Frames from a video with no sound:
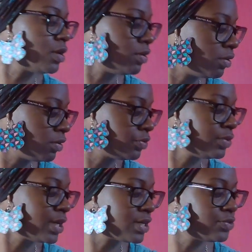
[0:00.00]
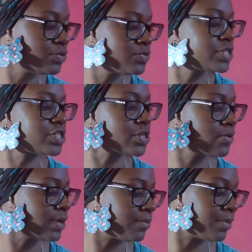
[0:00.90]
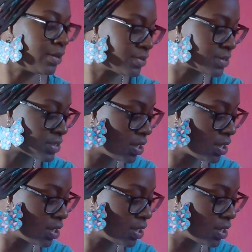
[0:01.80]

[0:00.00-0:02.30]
All you got to do is show up, babies.